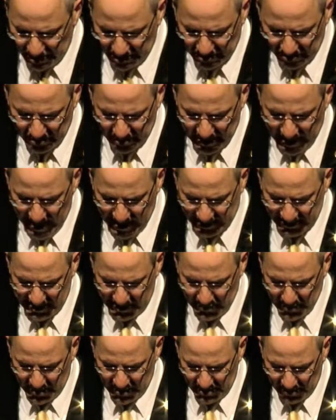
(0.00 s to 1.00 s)
leader in
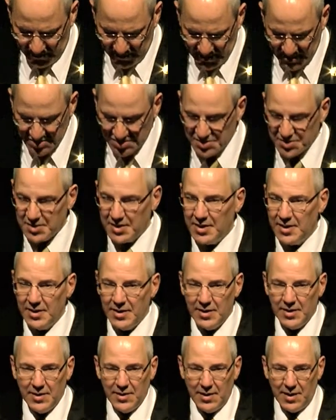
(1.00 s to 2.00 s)
academic innovation
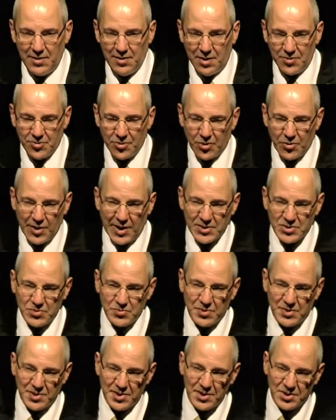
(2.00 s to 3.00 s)
and
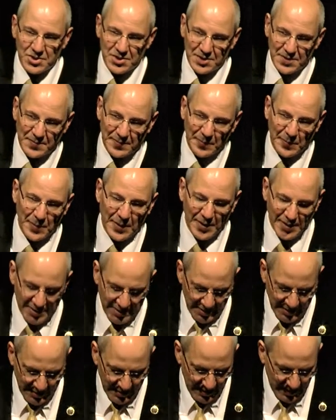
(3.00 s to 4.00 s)
undergraduate teaching.
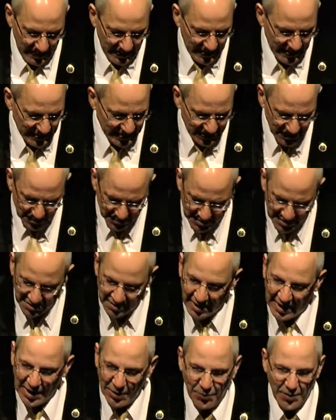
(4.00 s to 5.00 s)
Uh, so
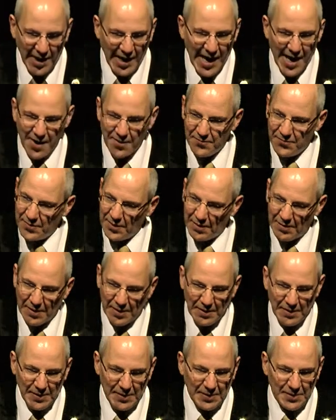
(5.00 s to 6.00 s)
tonight we have
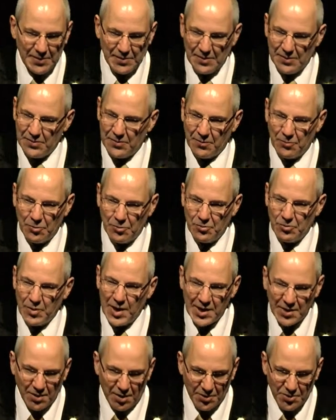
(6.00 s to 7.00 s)
the
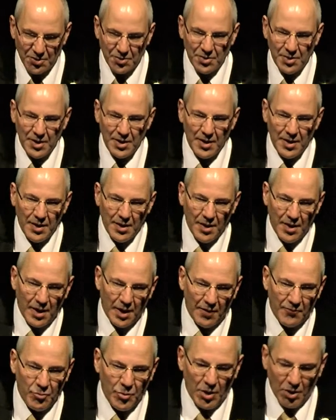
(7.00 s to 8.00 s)
great honor
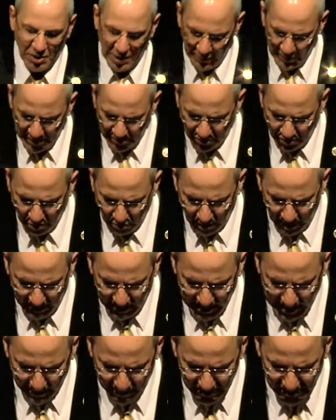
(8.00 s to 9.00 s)
of welcoming to our
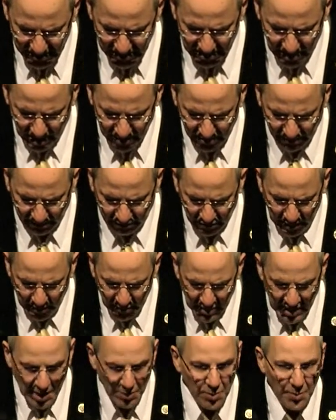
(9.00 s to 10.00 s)
campus Dr.
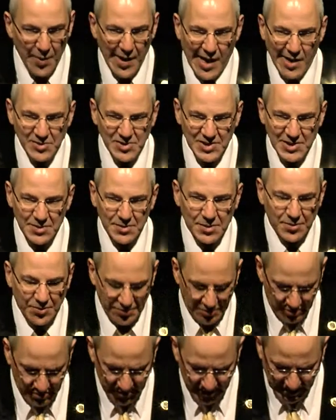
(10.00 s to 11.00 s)
Freeman A. Hrabowski
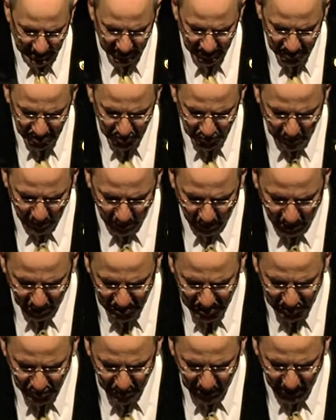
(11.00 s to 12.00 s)
III and his
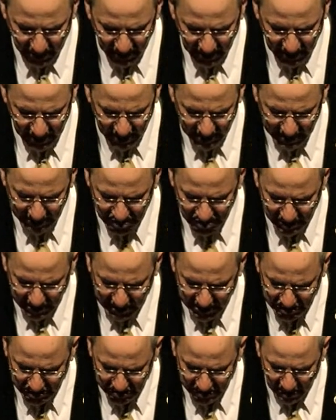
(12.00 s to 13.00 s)
remarks, Rethinking
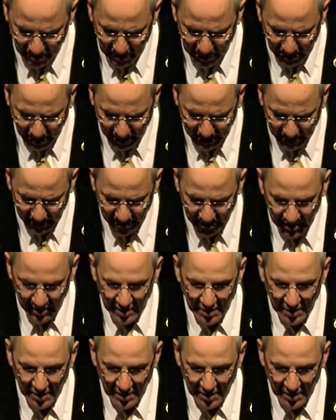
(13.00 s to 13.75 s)
Education in America,